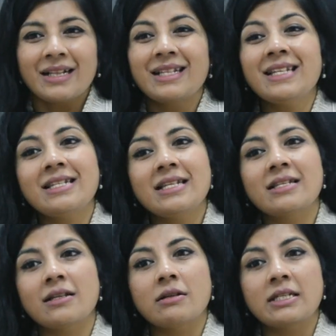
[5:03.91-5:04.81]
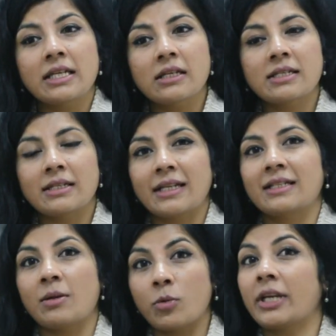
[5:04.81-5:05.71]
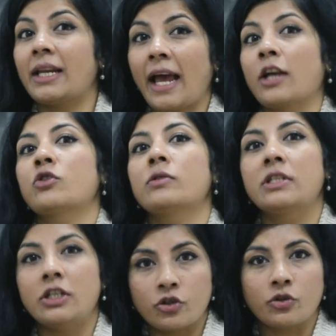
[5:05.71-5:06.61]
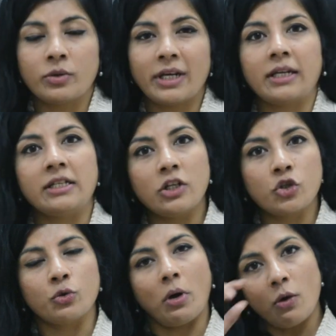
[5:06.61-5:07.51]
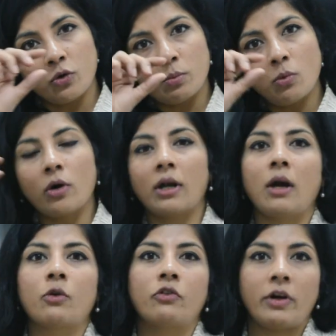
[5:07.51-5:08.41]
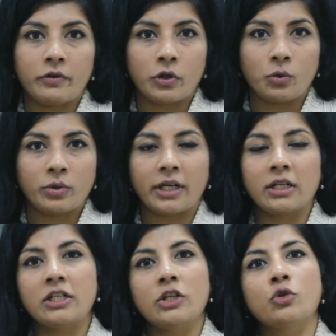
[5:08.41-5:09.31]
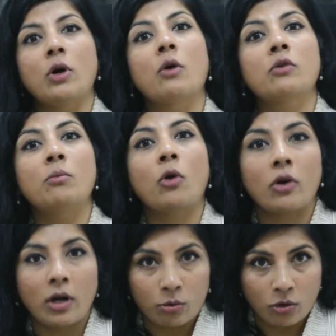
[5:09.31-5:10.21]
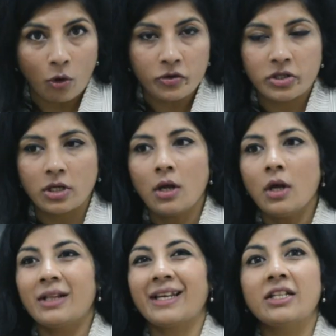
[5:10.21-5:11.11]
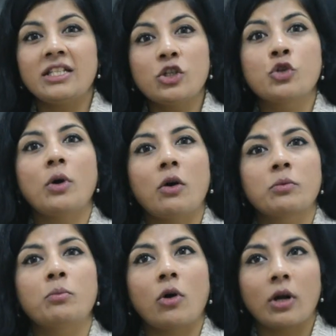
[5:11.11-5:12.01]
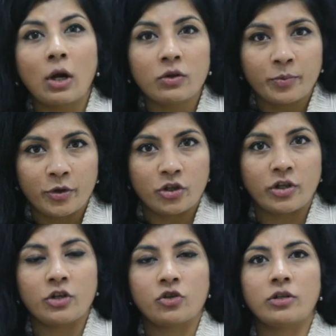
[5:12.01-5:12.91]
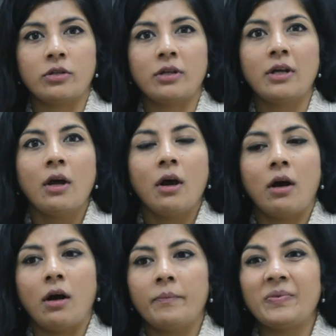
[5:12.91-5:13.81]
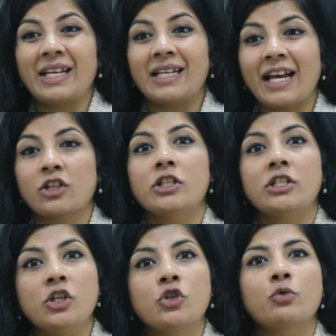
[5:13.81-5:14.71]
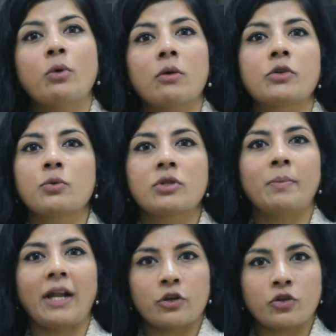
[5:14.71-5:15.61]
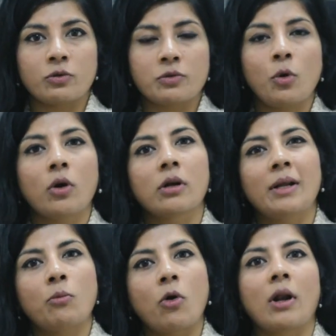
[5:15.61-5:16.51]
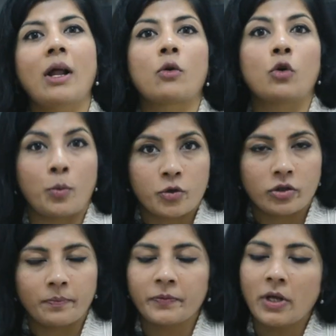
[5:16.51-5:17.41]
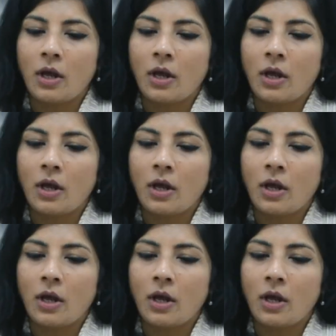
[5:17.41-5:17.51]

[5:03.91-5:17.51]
This is a skill set that someone can actually teach you. They can teach you how to model out revenue, they can teach you how to model out cost, they can teach you how to model out depreciation, um, they can actually teach you how to use the Black Scholes model and model out an option.